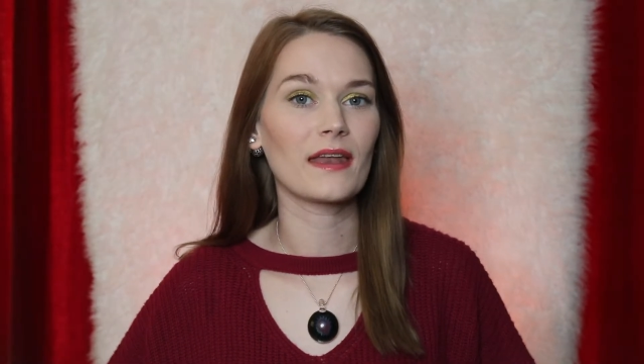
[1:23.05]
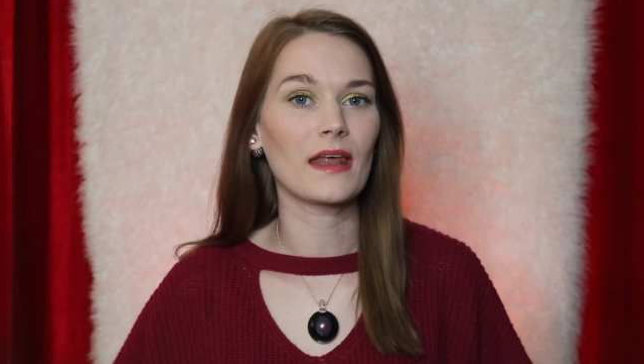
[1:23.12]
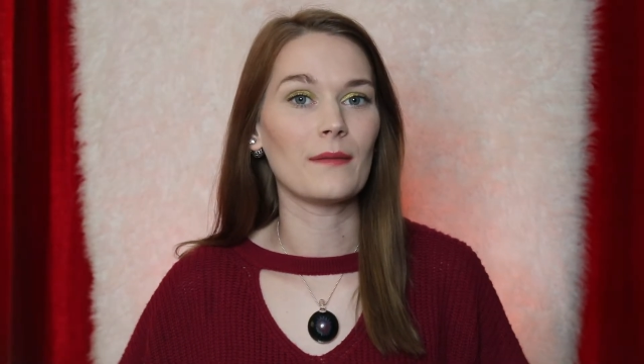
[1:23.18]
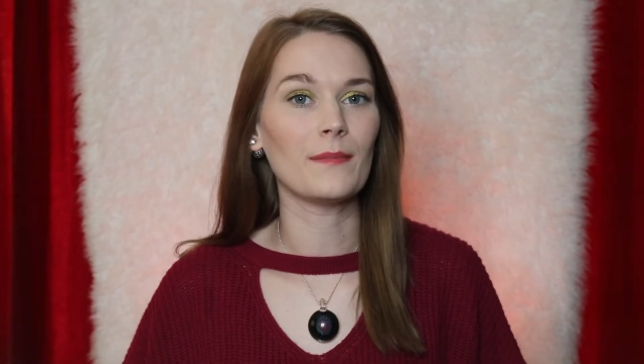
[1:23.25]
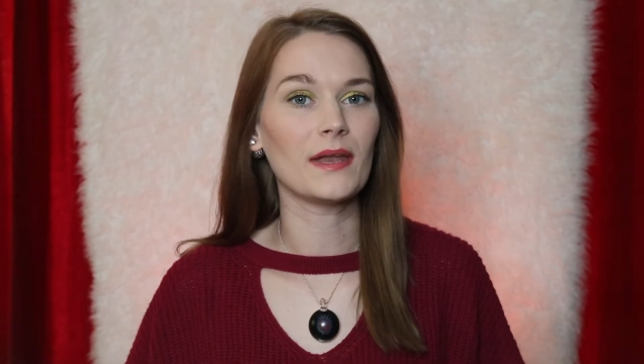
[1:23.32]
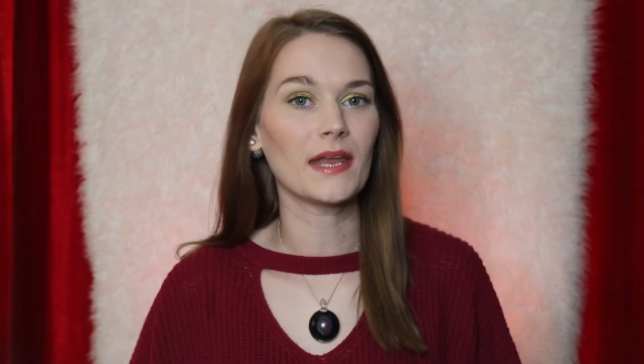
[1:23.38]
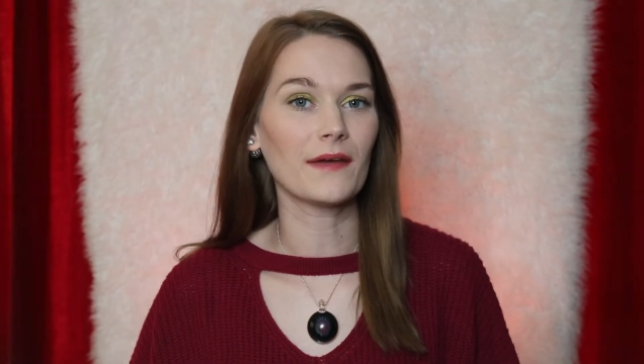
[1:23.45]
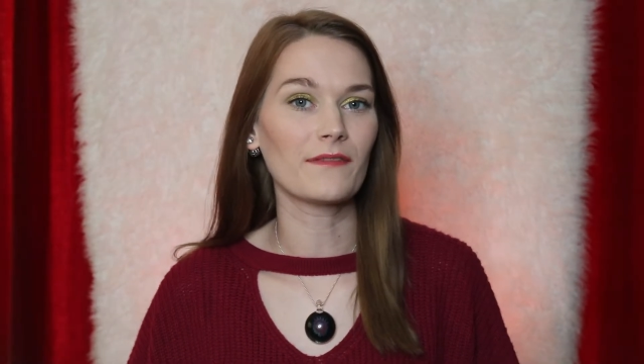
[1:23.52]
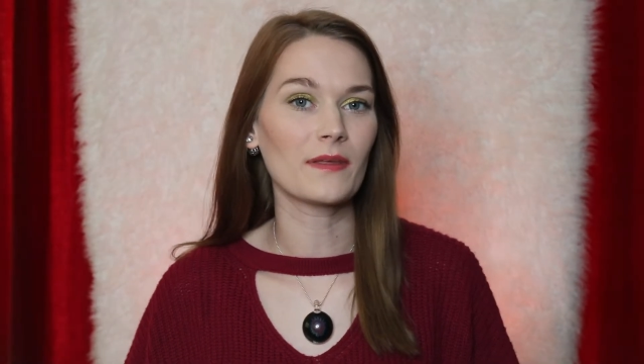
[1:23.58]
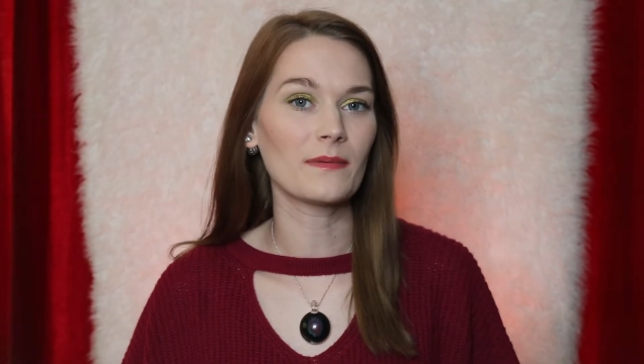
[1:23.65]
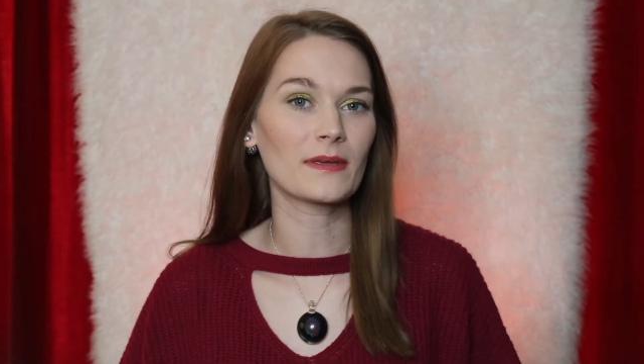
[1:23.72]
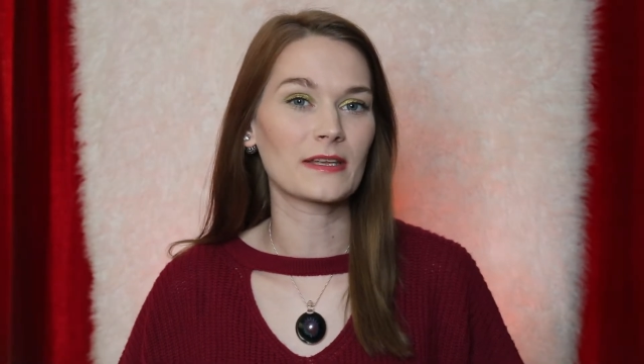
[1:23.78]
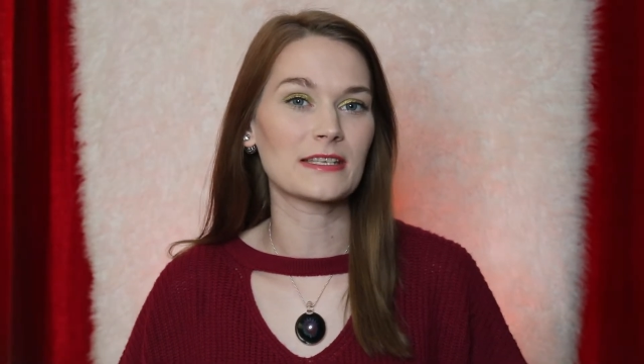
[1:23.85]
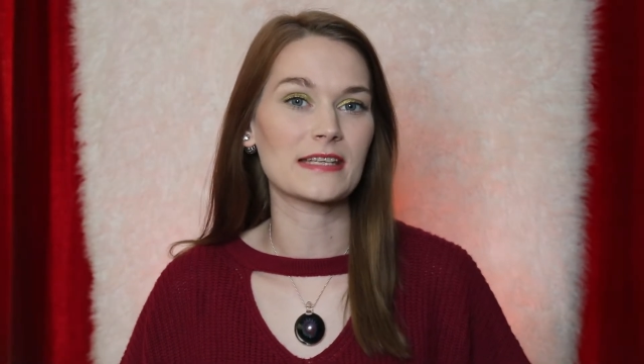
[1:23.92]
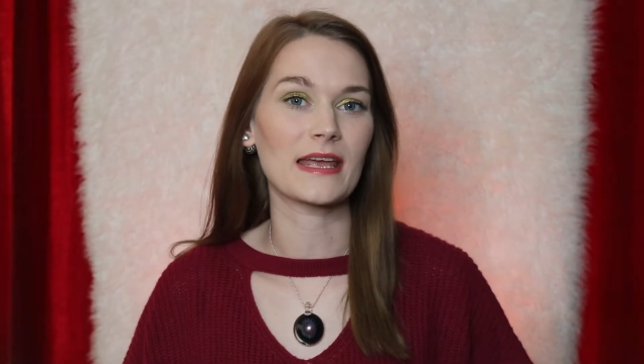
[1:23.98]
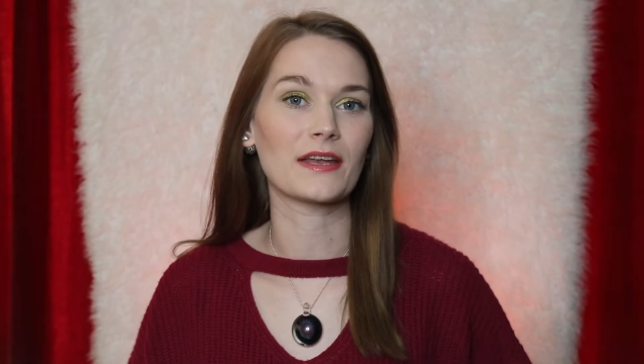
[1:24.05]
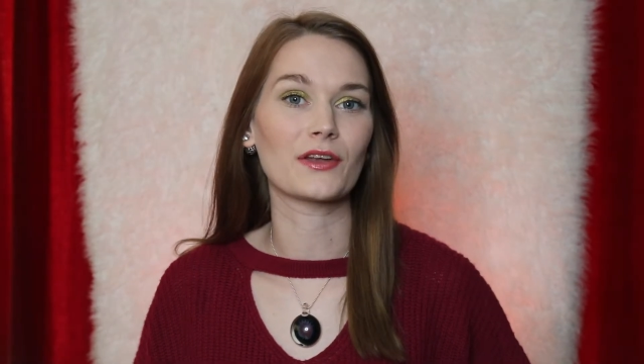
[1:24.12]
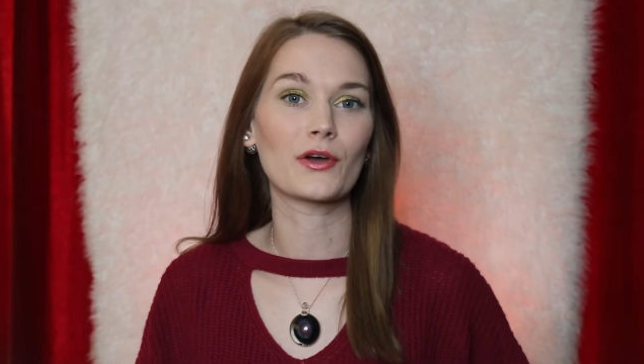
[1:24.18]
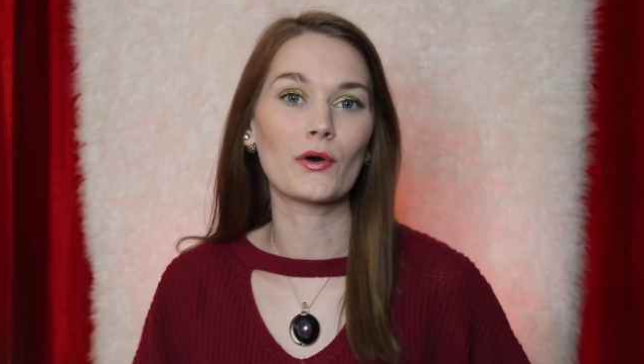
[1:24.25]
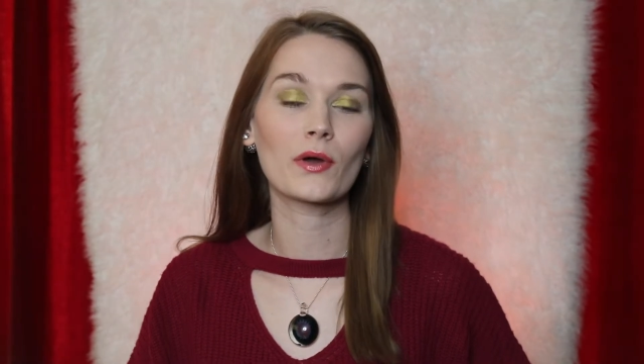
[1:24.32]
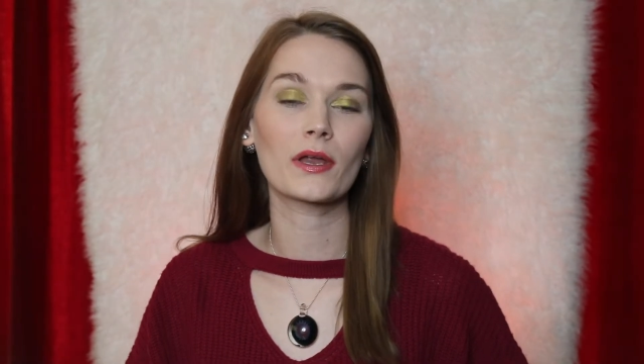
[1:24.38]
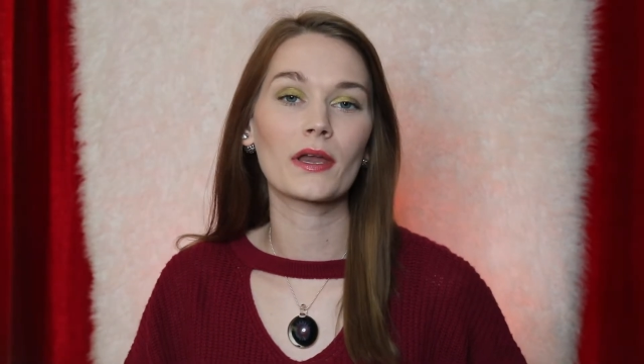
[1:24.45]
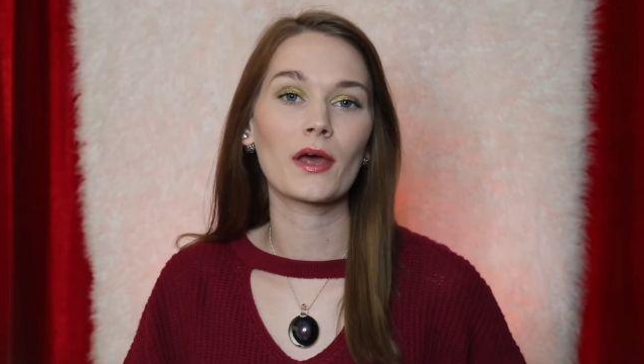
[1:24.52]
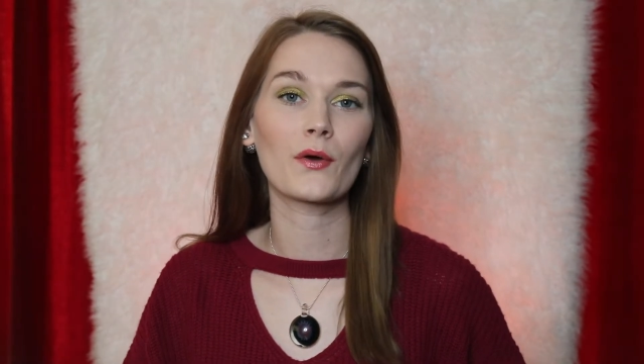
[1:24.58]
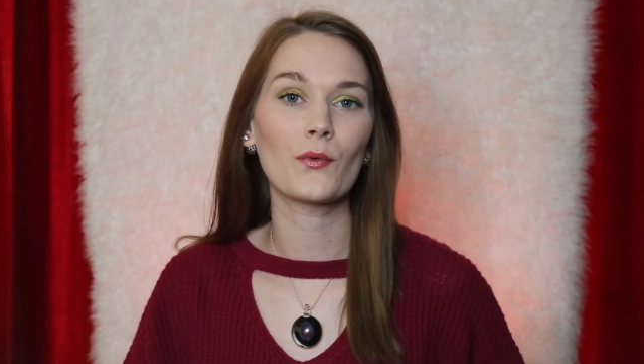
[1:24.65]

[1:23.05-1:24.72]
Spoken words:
and many of them contain coconut